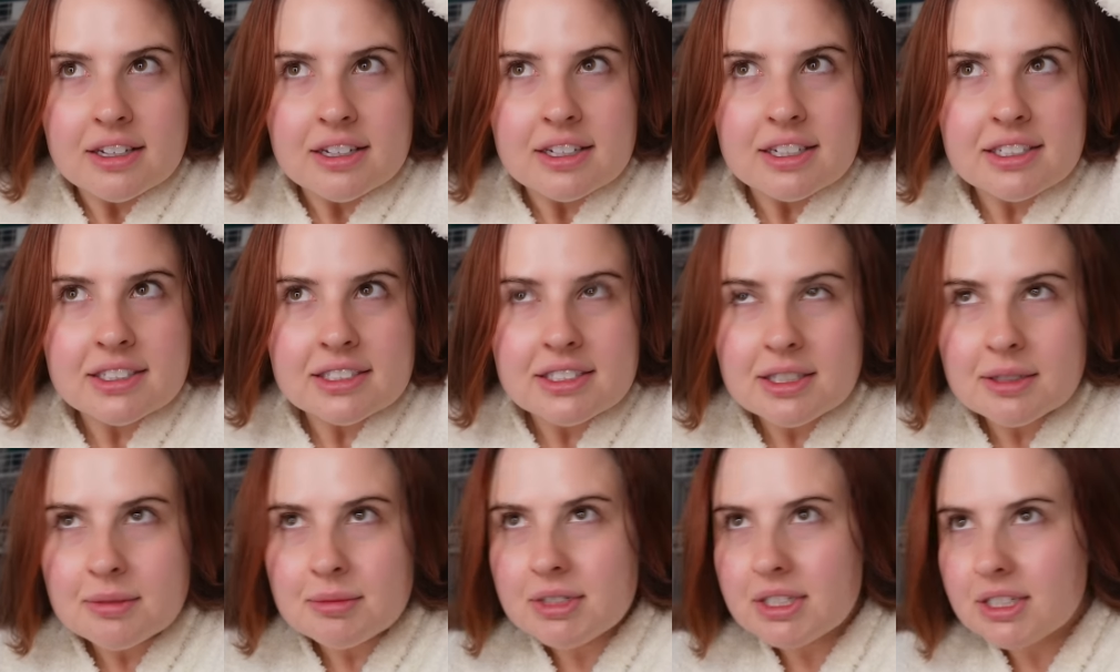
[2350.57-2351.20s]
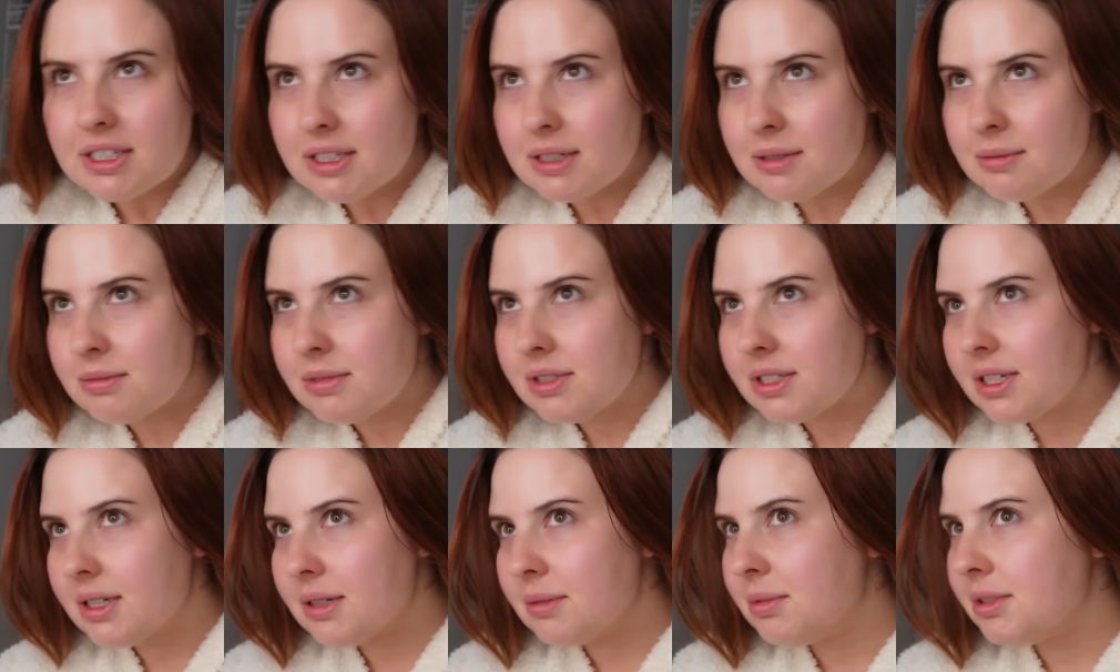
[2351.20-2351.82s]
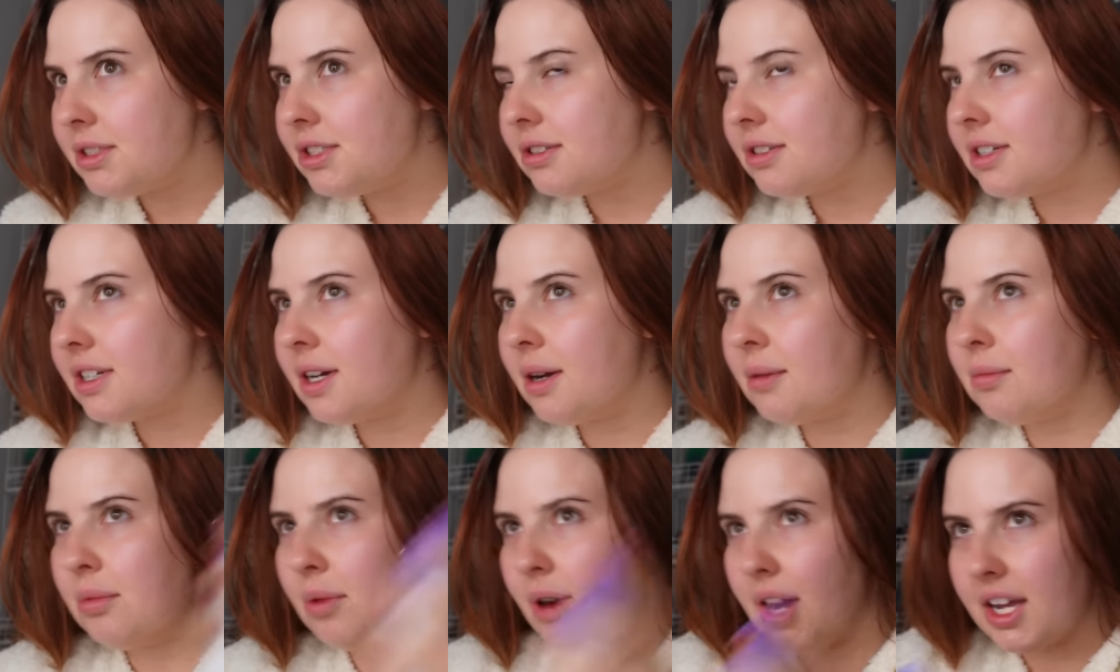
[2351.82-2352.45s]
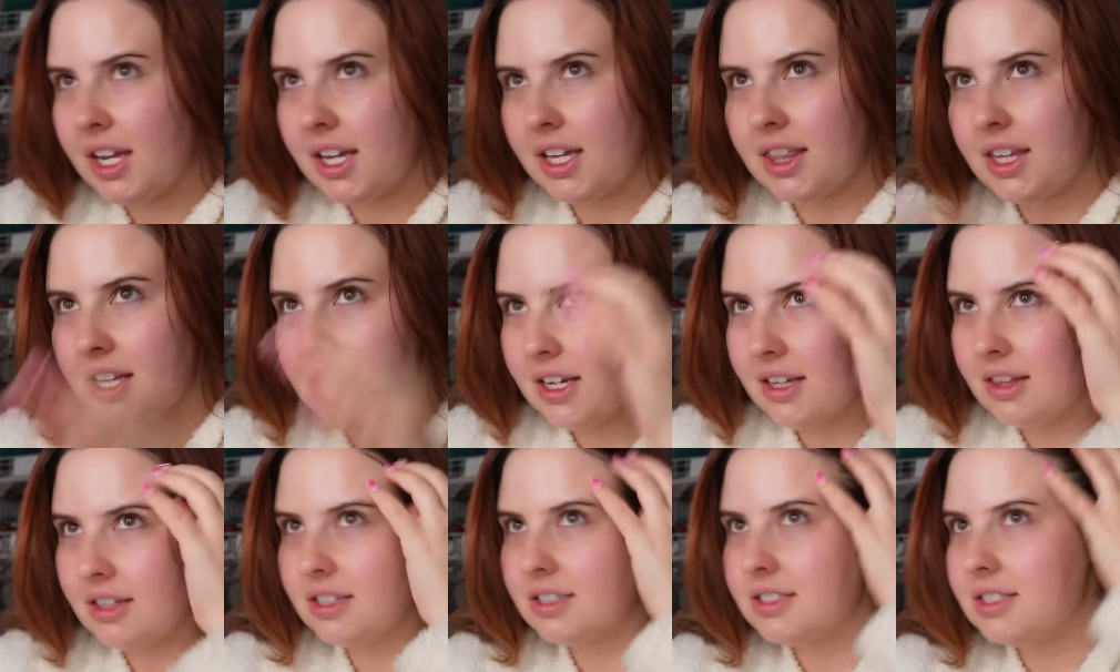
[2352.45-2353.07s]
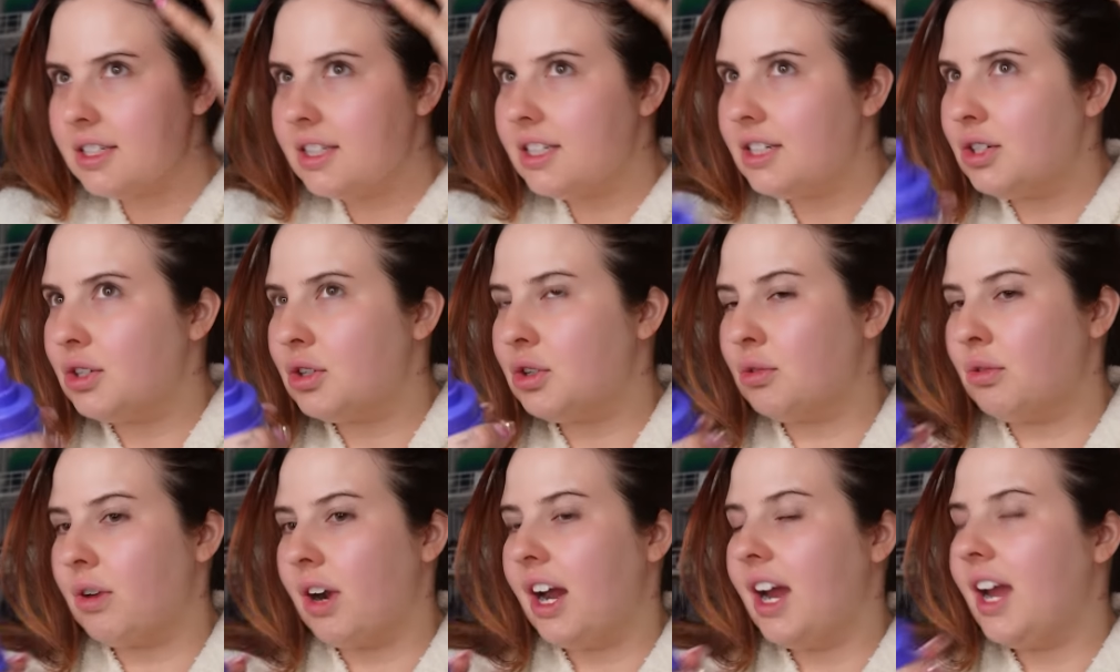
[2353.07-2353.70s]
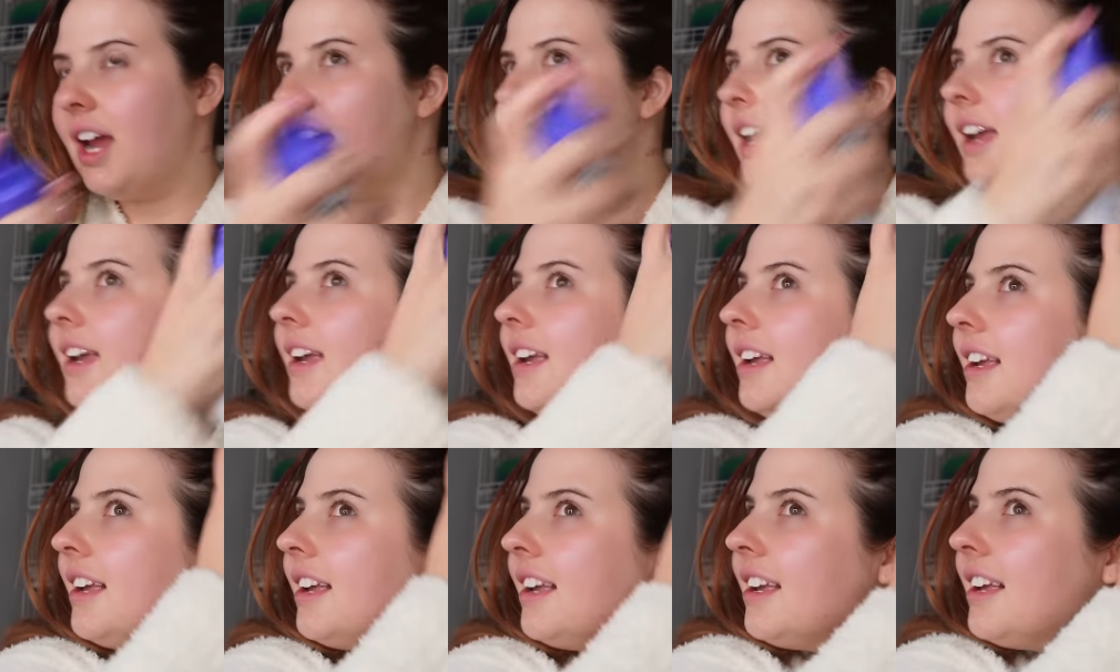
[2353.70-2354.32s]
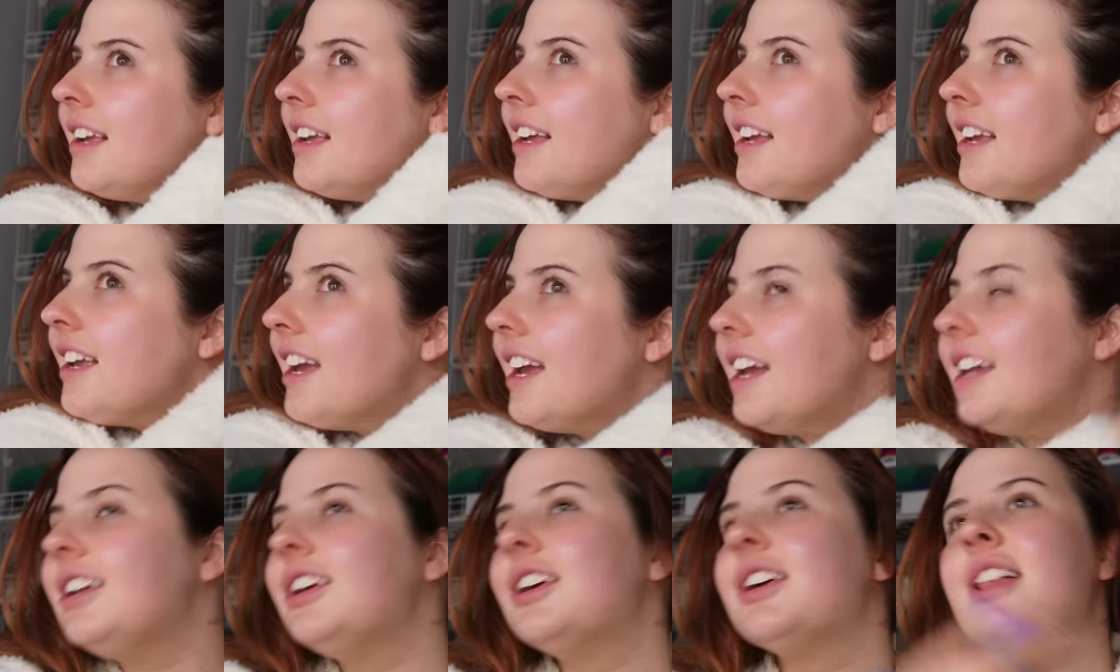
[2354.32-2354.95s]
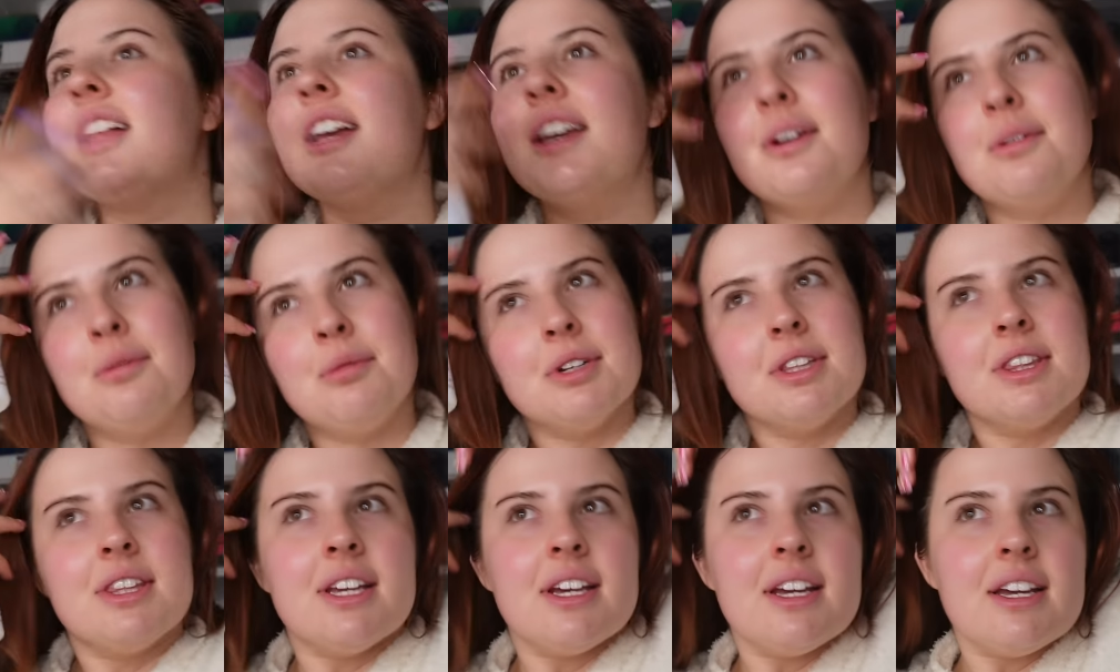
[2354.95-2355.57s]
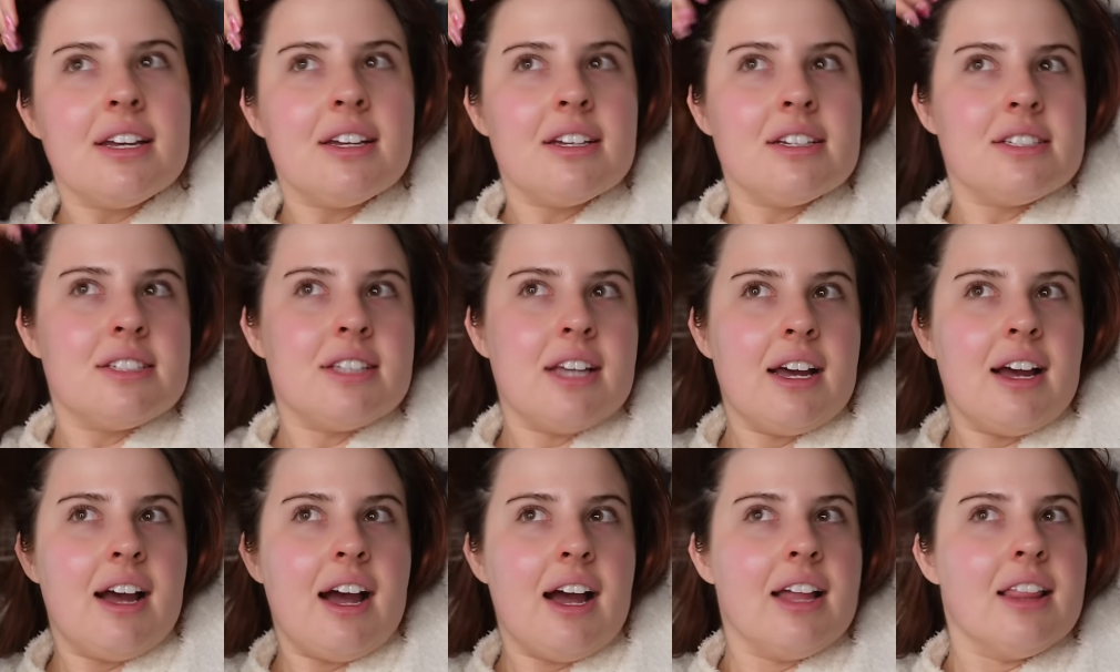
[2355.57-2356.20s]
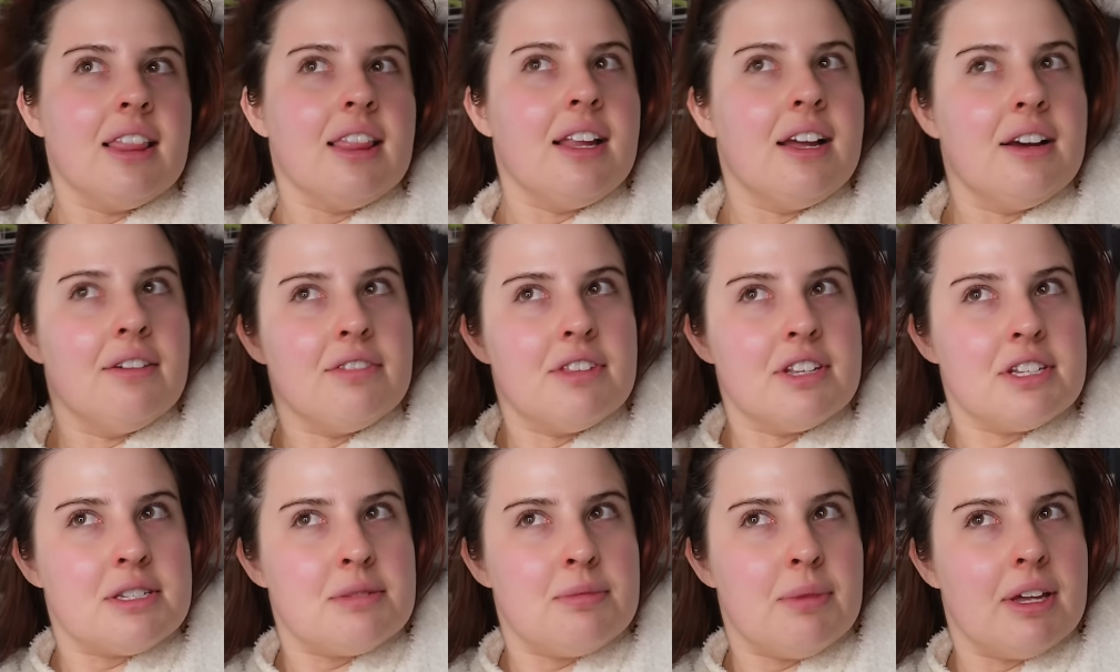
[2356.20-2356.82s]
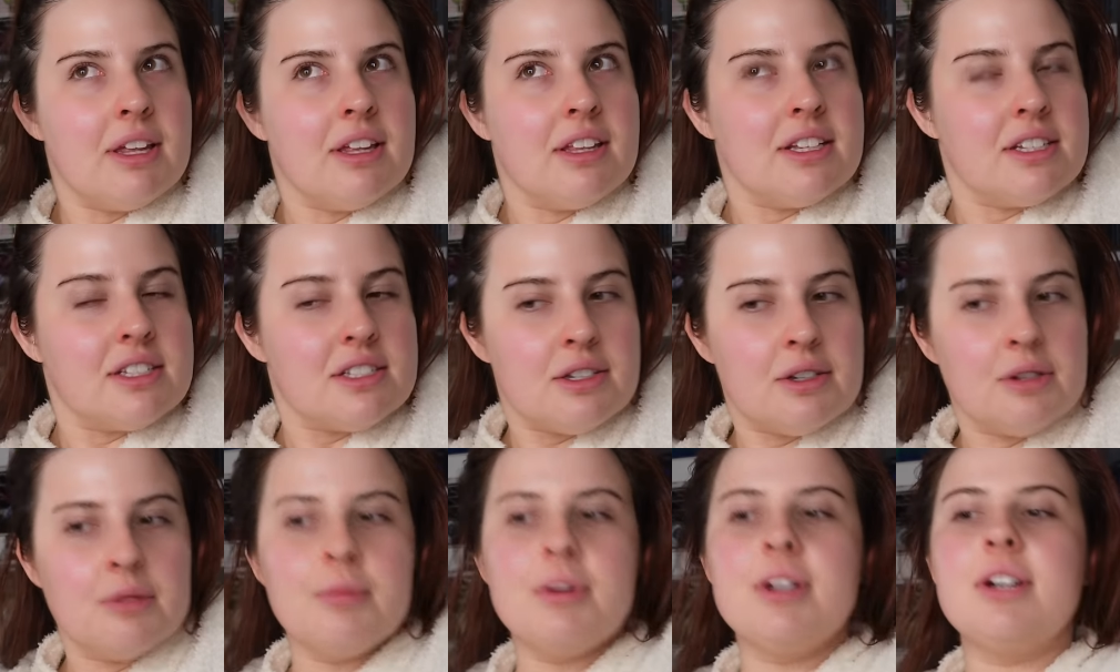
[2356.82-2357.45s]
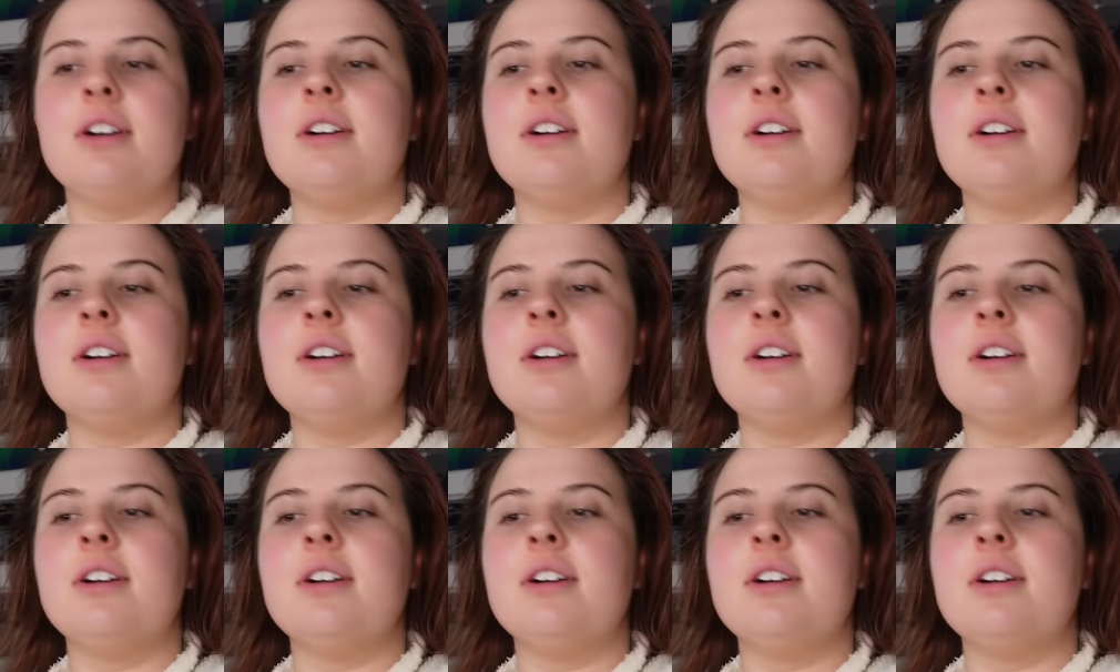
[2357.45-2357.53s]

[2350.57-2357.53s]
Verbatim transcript: Because sometimes it'd be showing up white and then it looks a little gray. And you're like, what the hell is that? I love the smell of this. Oh my